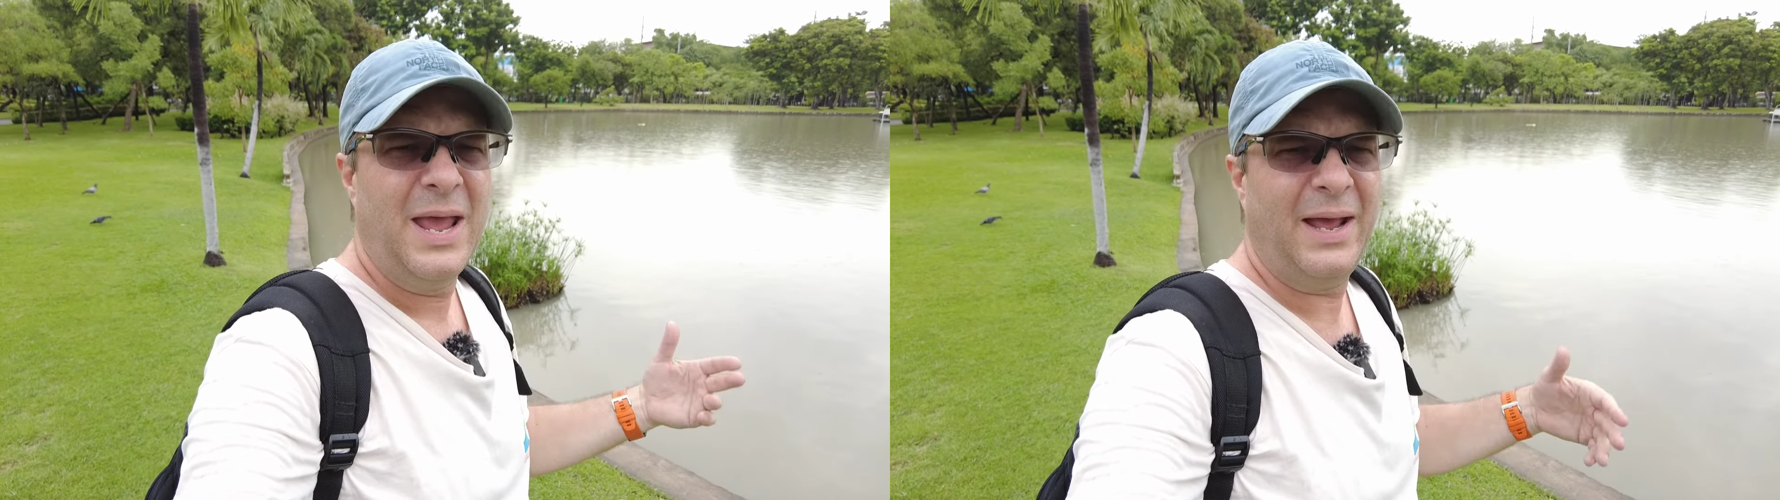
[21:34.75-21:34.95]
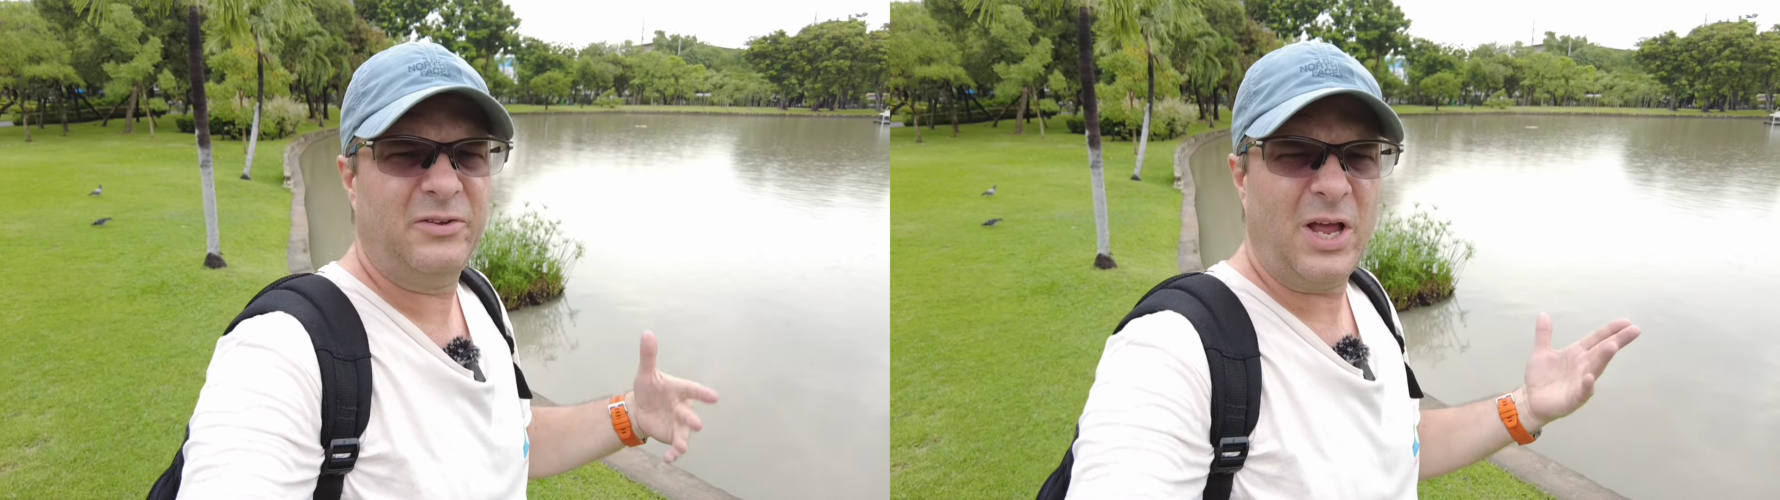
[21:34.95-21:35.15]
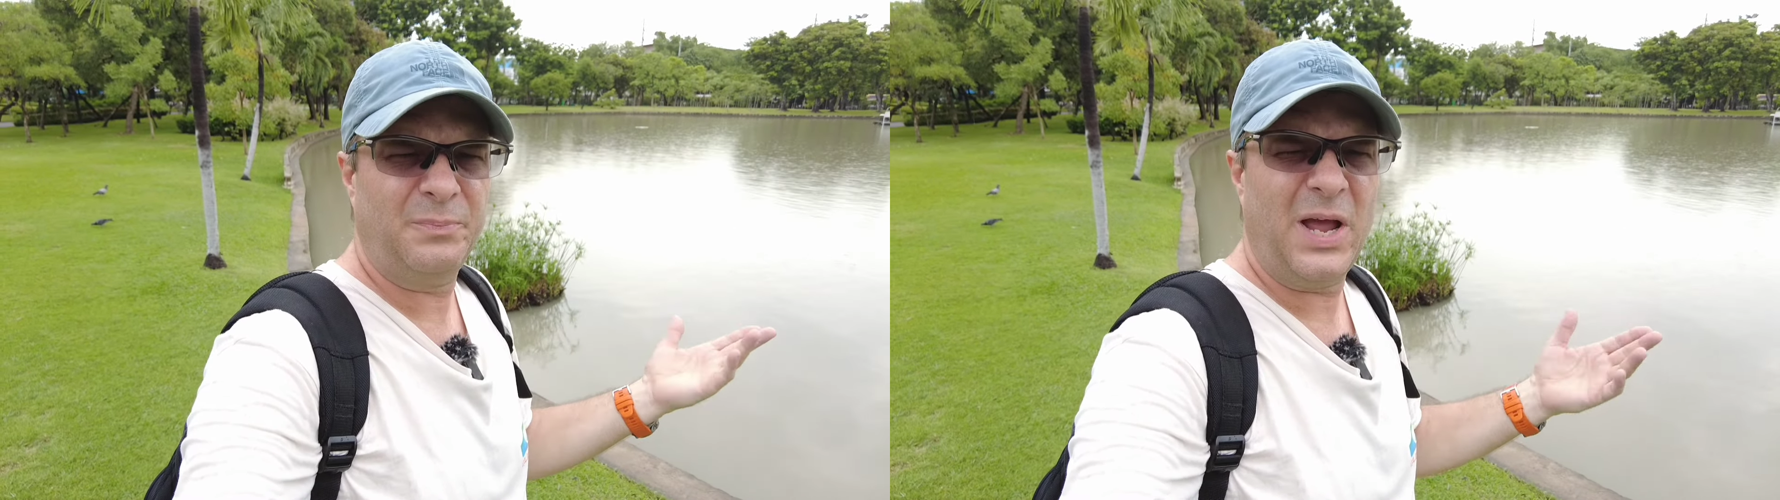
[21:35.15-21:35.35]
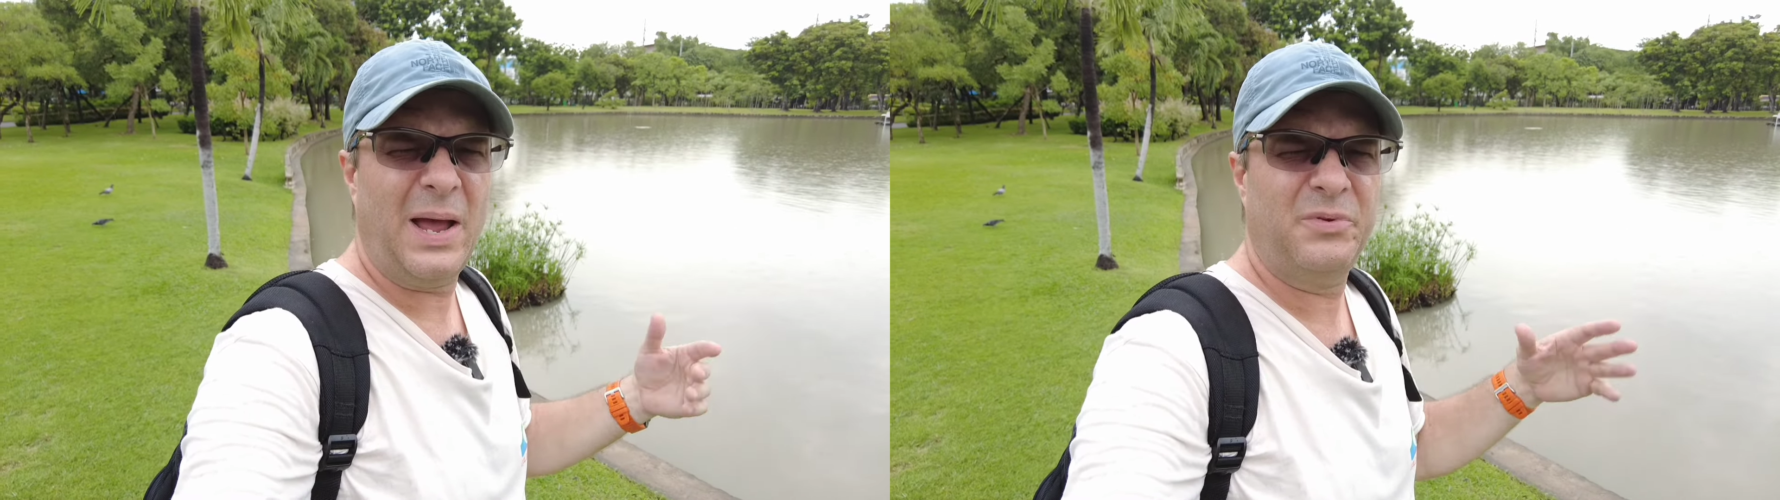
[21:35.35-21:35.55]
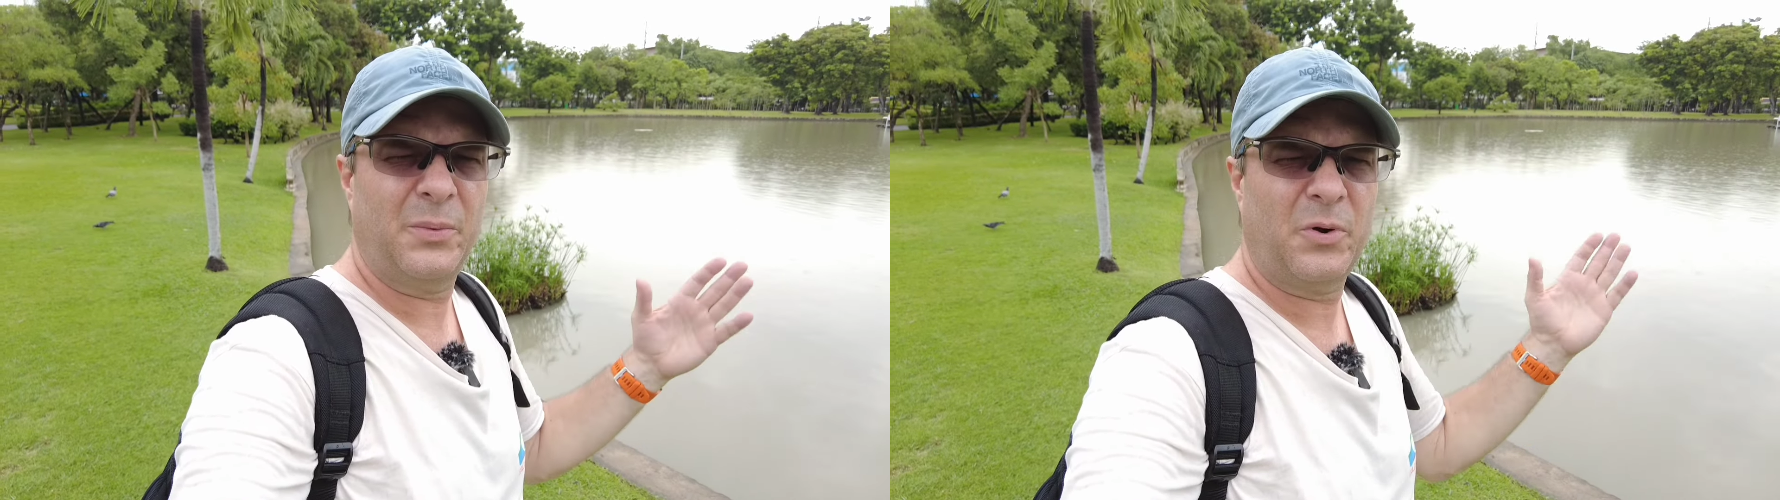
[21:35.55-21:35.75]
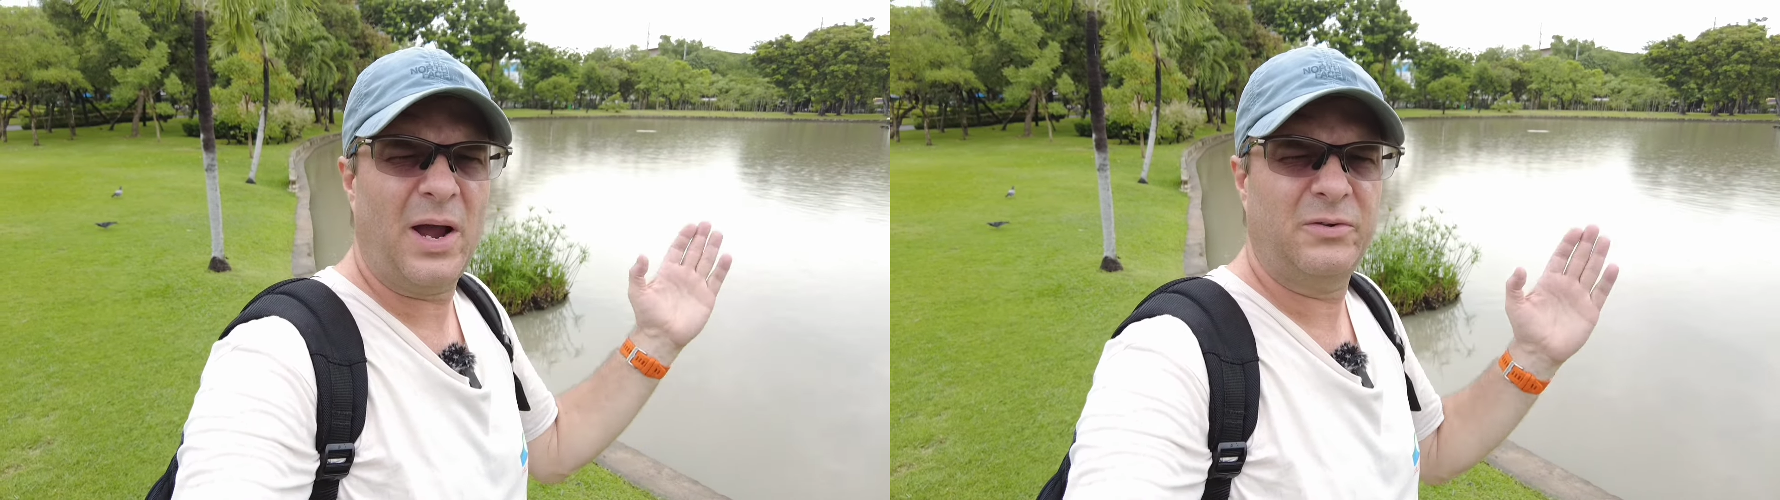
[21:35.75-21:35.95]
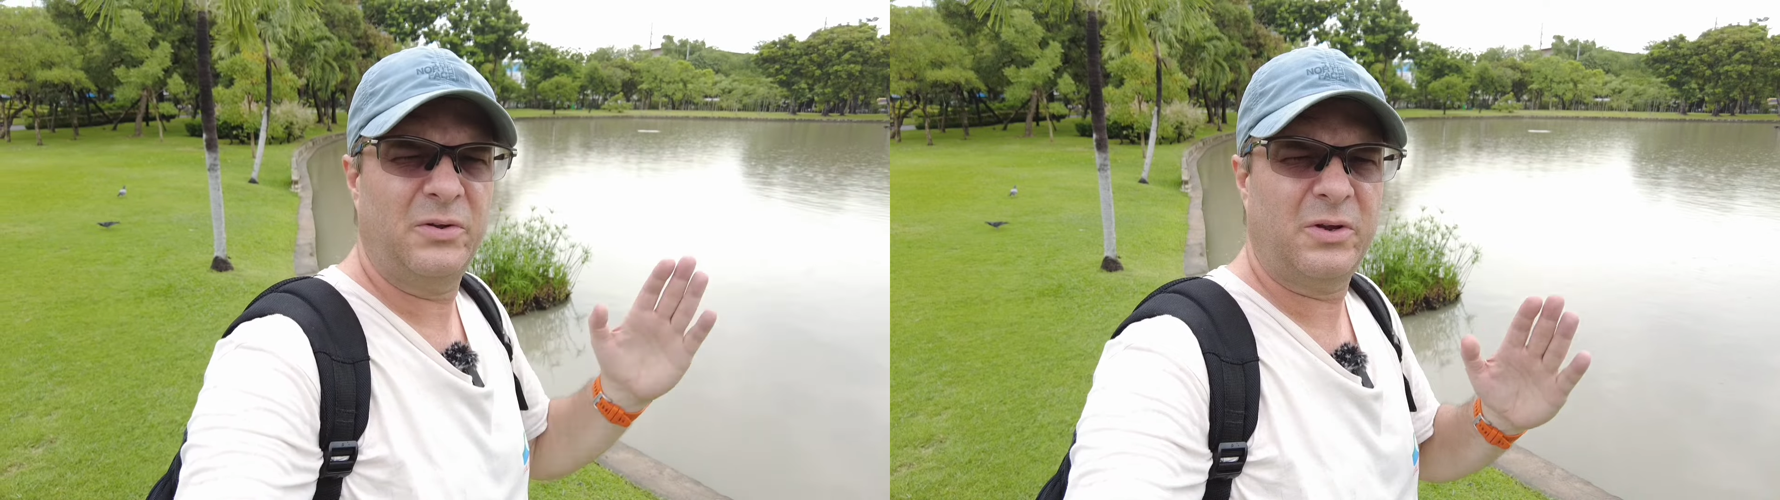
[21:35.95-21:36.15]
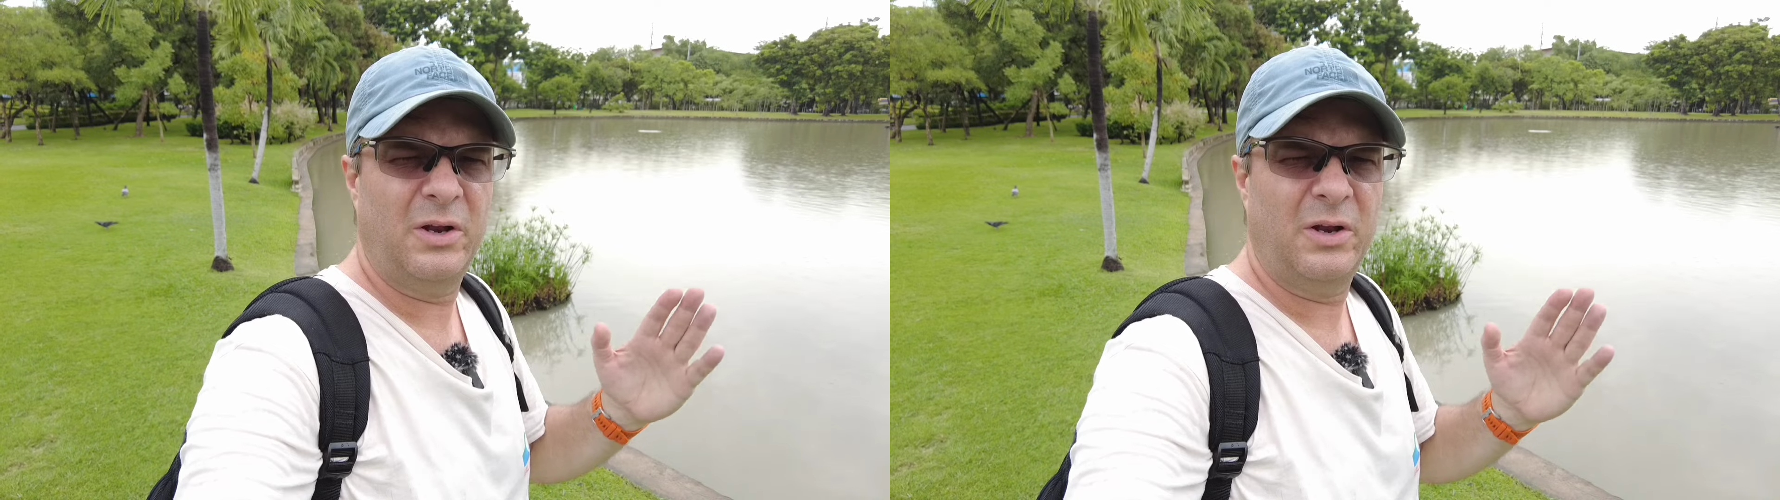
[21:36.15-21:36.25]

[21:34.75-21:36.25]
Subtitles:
And sometimes the prices